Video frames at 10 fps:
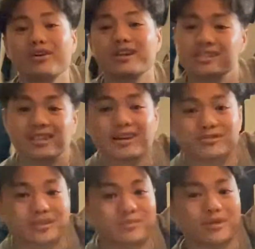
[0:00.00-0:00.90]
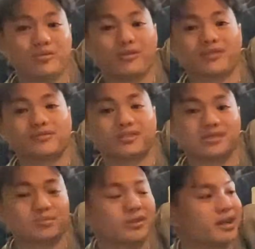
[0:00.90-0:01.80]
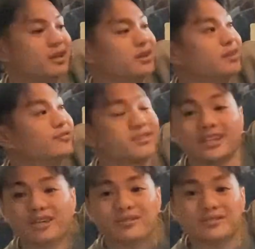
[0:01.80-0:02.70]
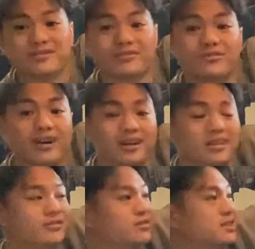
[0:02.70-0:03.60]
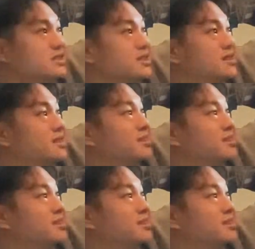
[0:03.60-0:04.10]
because I thought it was gonna be warm for the spring. It was fucking freezing.